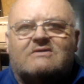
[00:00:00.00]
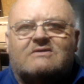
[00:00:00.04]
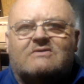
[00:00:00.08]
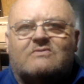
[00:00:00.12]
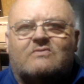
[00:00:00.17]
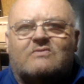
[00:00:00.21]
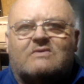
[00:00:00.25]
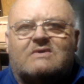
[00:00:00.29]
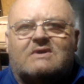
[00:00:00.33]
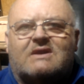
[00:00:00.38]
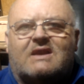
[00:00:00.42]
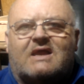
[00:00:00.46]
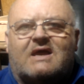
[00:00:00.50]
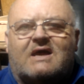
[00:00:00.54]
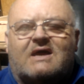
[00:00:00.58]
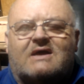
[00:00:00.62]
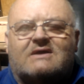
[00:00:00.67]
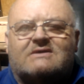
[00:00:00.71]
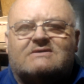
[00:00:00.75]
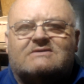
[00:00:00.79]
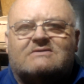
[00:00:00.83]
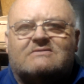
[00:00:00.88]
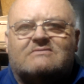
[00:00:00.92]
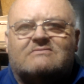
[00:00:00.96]
the
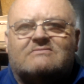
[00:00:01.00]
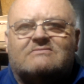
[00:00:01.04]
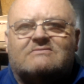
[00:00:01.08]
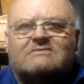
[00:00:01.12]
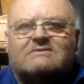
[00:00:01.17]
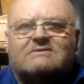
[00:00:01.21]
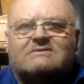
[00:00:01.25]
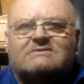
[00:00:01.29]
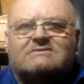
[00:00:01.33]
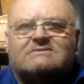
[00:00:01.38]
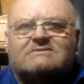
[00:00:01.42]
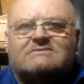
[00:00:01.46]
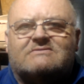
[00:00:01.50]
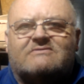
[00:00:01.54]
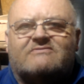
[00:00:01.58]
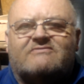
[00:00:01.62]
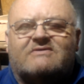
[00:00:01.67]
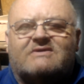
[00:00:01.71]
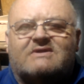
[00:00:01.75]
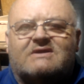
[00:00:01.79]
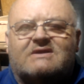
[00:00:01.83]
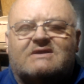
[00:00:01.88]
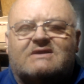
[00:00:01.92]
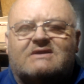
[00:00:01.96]
glass
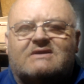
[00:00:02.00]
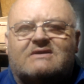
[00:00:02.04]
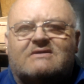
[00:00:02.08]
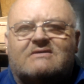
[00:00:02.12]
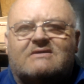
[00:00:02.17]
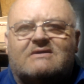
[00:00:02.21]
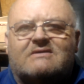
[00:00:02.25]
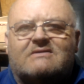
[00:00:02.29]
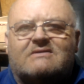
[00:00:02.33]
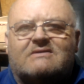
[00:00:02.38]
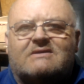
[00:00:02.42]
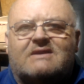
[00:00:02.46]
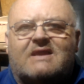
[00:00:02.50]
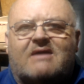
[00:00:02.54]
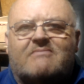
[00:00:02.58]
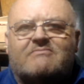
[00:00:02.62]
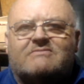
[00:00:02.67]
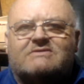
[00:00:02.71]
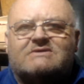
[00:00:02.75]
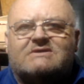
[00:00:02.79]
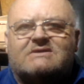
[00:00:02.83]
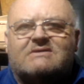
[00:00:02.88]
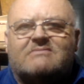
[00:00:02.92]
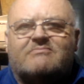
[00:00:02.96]
for the
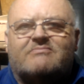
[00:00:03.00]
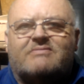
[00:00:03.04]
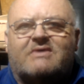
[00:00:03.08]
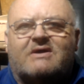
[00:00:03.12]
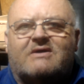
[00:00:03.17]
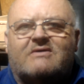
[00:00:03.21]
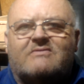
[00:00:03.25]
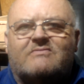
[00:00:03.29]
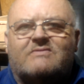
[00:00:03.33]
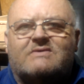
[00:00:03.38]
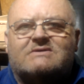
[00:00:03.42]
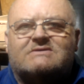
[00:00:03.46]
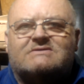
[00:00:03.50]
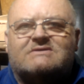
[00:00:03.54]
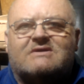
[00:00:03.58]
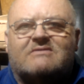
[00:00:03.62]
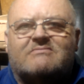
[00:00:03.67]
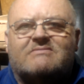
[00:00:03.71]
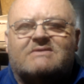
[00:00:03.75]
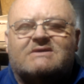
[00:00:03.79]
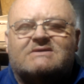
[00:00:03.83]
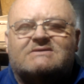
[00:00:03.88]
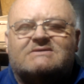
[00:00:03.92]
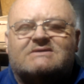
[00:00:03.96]
lamps in the boat which
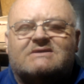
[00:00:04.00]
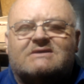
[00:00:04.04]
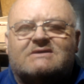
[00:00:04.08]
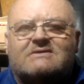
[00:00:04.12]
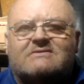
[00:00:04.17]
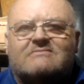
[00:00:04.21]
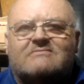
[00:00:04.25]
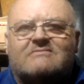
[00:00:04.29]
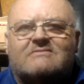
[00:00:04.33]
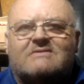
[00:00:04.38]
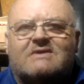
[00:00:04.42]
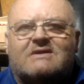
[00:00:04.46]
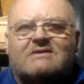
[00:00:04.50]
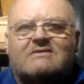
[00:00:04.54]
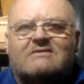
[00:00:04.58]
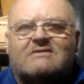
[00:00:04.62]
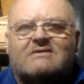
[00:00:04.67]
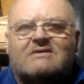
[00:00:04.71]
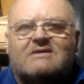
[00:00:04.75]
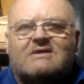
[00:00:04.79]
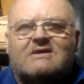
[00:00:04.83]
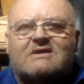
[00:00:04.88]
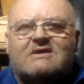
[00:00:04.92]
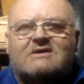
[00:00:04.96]
are missing.
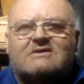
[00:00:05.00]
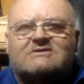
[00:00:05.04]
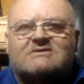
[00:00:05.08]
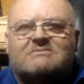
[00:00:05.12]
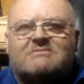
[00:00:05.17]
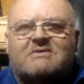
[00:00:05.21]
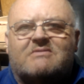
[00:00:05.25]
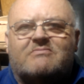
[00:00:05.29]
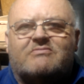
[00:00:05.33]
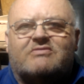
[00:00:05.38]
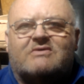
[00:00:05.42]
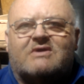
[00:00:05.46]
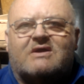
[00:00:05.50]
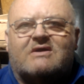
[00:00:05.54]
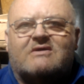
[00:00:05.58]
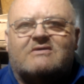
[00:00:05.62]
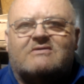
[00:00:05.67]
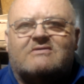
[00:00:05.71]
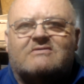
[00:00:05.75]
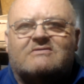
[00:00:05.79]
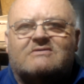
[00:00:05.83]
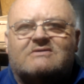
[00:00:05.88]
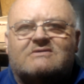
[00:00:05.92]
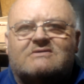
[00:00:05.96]
Some are
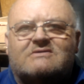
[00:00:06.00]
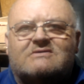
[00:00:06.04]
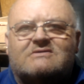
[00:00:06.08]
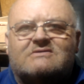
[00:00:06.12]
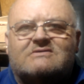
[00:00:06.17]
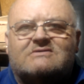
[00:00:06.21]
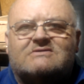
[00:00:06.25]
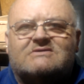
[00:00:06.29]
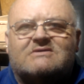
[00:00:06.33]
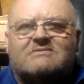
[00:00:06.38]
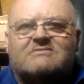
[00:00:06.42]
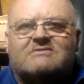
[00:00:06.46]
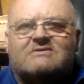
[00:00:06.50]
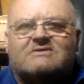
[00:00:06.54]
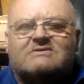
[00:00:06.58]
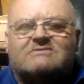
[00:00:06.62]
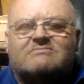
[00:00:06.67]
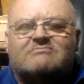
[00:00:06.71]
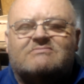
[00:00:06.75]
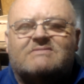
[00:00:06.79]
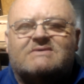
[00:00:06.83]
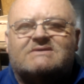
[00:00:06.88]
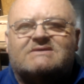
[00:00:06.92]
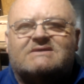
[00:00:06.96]
broken, some are
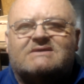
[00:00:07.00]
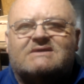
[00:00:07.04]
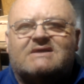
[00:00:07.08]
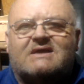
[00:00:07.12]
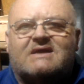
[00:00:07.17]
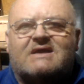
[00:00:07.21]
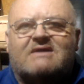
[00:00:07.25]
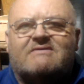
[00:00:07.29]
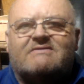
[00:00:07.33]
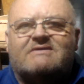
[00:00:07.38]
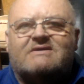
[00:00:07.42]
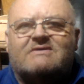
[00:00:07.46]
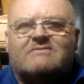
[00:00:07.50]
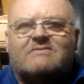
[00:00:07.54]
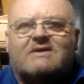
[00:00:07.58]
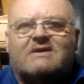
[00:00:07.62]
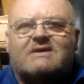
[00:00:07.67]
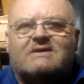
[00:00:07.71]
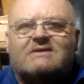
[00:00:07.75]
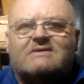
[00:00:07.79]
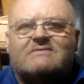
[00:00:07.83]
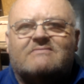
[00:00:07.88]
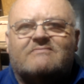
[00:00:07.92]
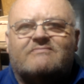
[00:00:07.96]
just missing
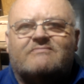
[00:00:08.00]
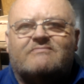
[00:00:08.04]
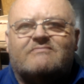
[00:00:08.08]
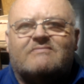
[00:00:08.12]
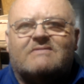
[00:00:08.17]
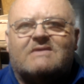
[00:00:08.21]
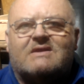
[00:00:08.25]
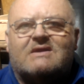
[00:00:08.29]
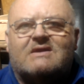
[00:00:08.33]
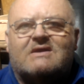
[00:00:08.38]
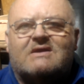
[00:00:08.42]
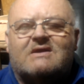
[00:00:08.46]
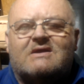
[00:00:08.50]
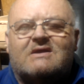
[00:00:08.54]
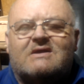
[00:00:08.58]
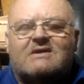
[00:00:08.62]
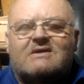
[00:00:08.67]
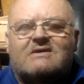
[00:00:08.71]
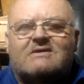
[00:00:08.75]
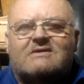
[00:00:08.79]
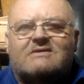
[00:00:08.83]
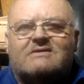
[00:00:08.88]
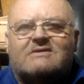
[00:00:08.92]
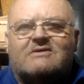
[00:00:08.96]
anyway.
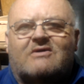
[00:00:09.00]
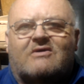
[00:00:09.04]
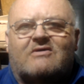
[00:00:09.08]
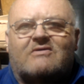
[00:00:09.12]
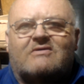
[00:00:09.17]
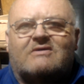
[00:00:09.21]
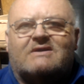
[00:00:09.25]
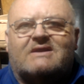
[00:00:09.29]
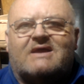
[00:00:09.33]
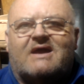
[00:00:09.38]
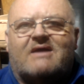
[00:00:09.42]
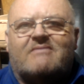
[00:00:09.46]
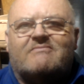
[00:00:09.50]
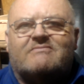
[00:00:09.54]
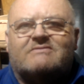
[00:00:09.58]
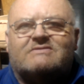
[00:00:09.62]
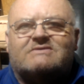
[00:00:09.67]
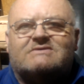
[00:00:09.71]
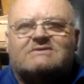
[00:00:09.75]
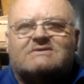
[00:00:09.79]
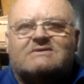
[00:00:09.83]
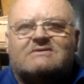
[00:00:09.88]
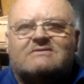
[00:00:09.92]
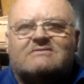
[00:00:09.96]
The oil
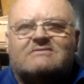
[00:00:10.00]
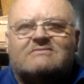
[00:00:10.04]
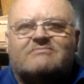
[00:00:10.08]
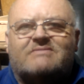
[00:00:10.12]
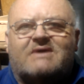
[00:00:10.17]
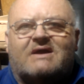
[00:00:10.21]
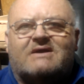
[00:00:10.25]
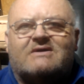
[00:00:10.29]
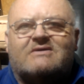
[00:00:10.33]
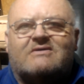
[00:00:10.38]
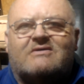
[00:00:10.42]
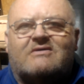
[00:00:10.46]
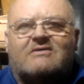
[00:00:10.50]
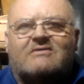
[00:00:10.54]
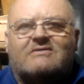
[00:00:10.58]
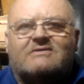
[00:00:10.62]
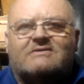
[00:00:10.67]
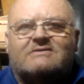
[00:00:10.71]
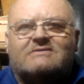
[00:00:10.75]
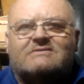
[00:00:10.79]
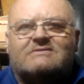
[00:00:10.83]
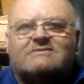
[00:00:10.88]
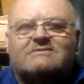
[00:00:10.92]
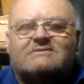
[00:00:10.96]
lamps back
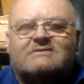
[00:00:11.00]
on,